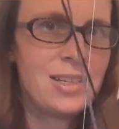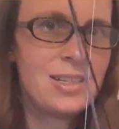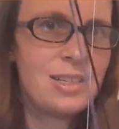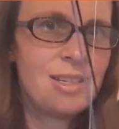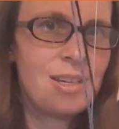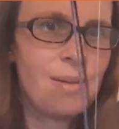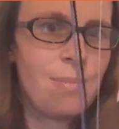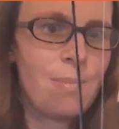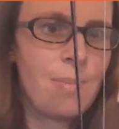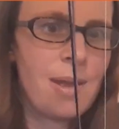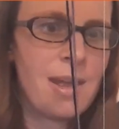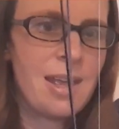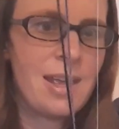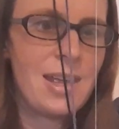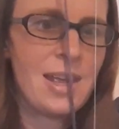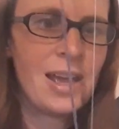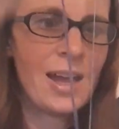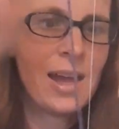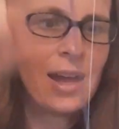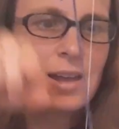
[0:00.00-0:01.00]
to
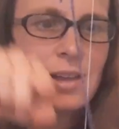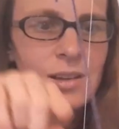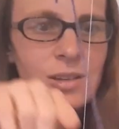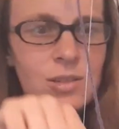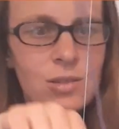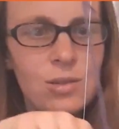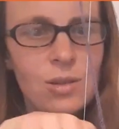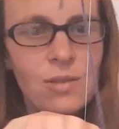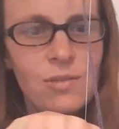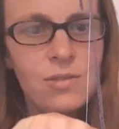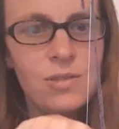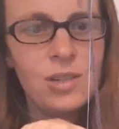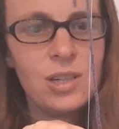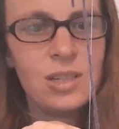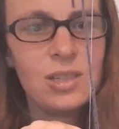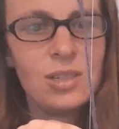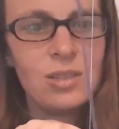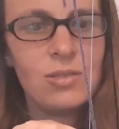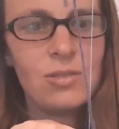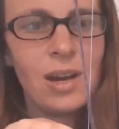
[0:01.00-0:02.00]
be sort of
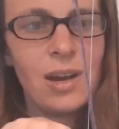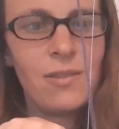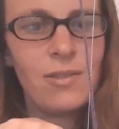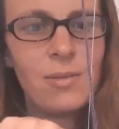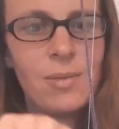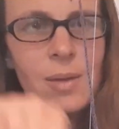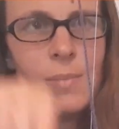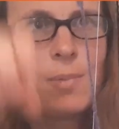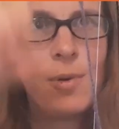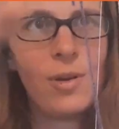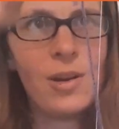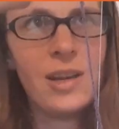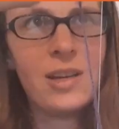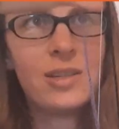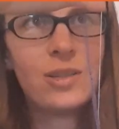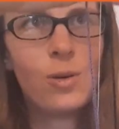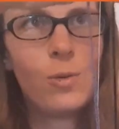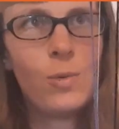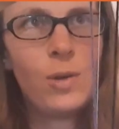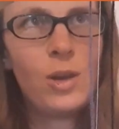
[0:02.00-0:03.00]
just straight from the body.
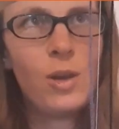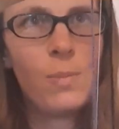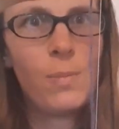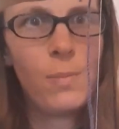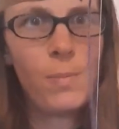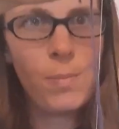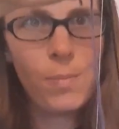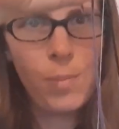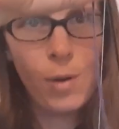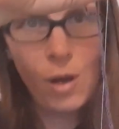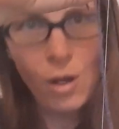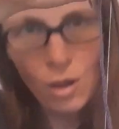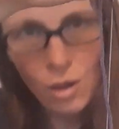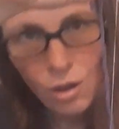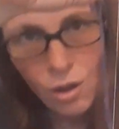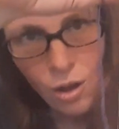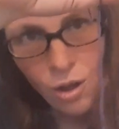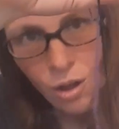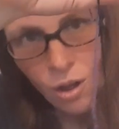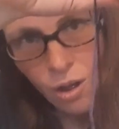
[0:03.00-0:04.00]
So when you pull